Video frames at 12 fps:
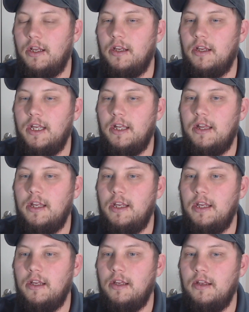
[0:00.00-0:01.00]
get
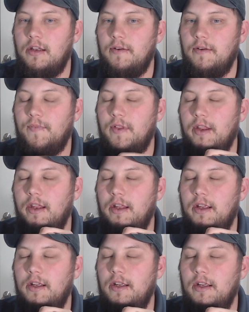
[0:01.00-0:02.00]
the
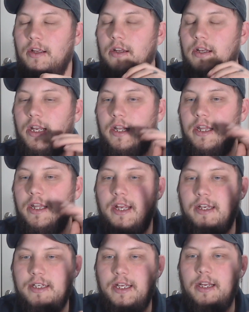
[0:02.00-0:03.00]

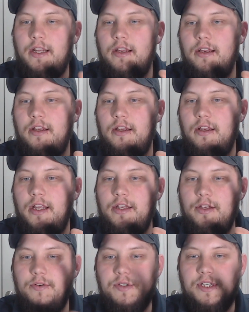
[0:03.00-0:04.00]
Hantek
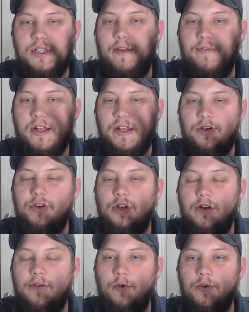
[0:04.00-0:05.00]
and use it if that's all you
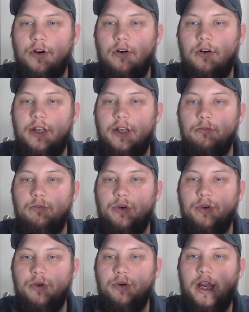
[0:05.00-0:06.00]
can afford currently.
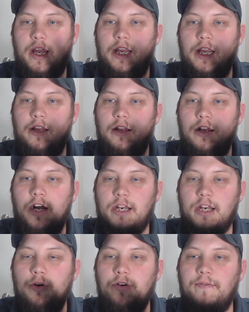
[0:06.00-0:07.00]
But a
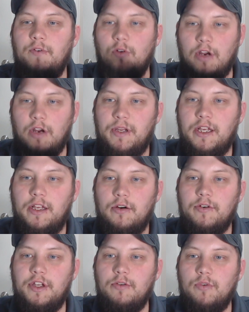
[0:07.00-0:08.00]
automotive grade
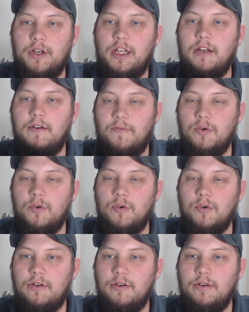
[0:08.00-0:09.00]
Pico and you want to get a
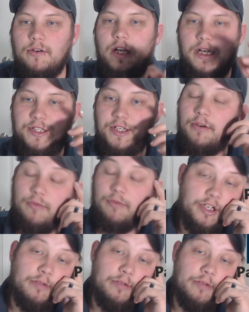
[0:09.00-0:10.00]
4-channel is going to
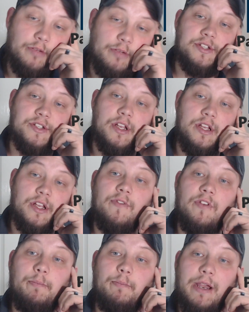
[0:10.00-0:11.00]
run you about $1,000
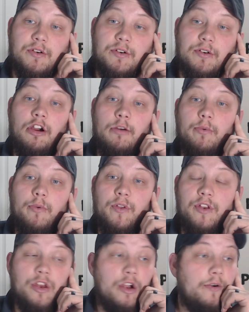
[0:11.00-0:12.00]
for the bare scope
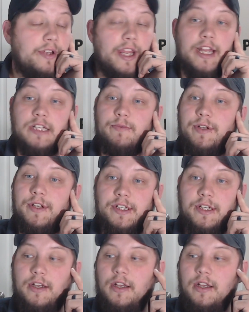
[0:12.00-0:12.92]
with no attachments,